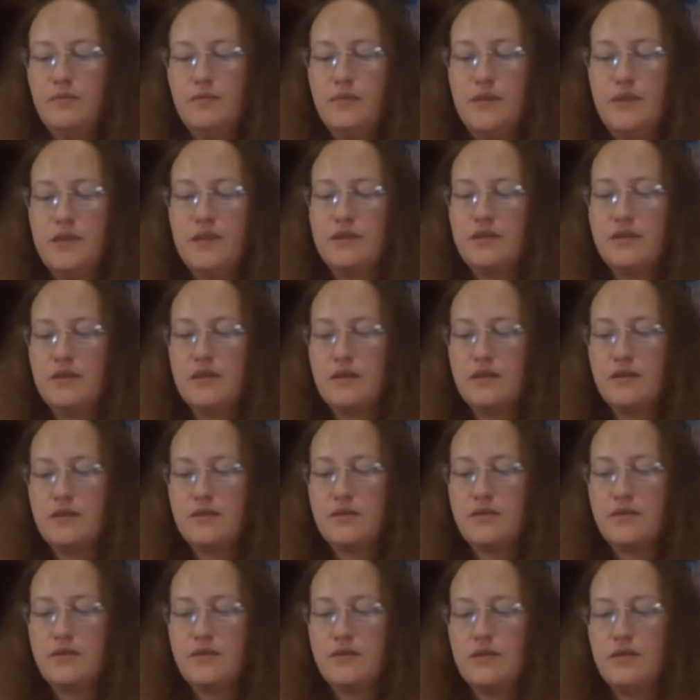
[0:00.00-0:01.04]
these things
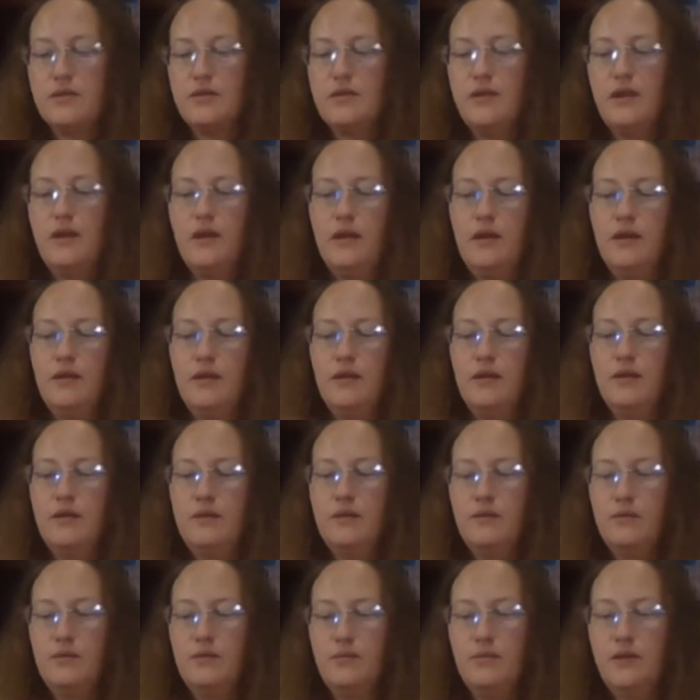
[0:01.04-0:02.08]
are still like
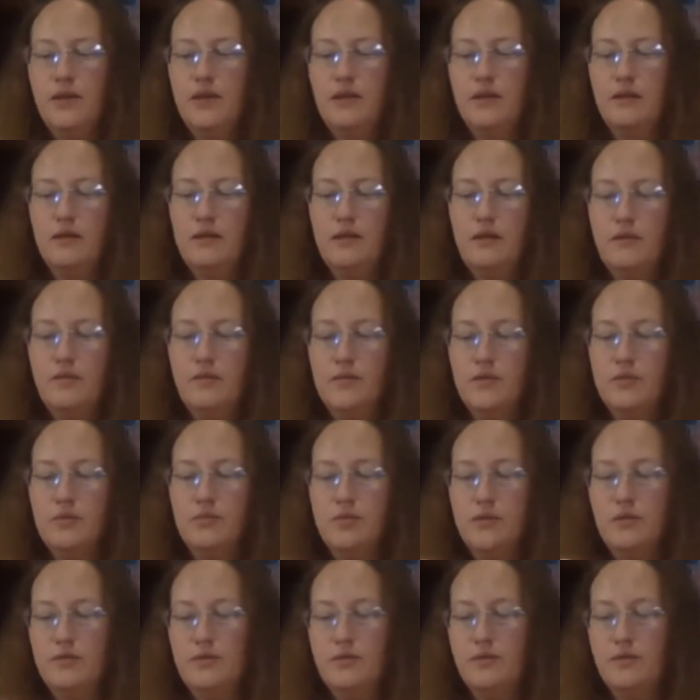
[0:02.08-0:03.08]
wicked comfortable.